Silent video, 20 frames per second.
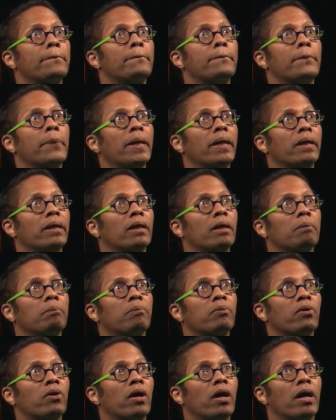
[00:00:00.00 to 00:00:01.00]
beta
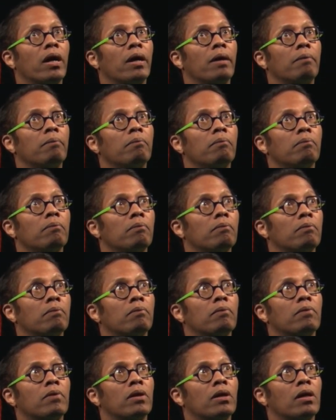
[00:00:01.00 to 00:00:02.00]
prime
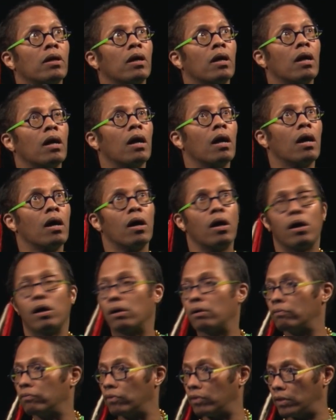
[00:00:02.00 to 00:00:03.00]

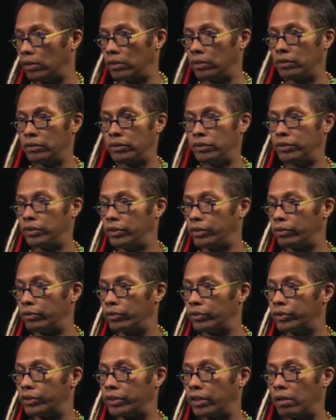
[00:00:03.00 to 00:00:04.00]
of 0
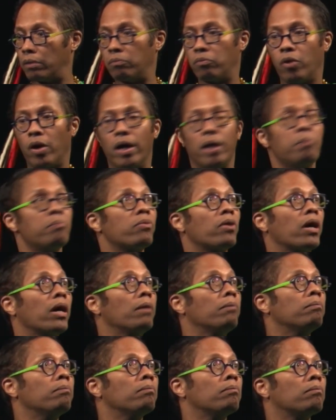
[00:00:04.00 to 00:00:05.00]
sub y
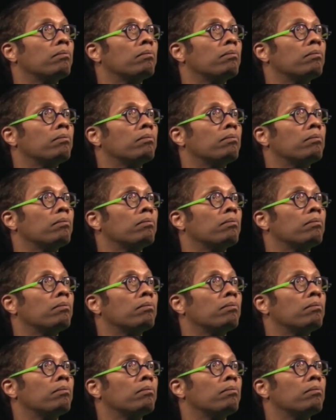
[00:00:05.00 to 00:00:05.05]
prime.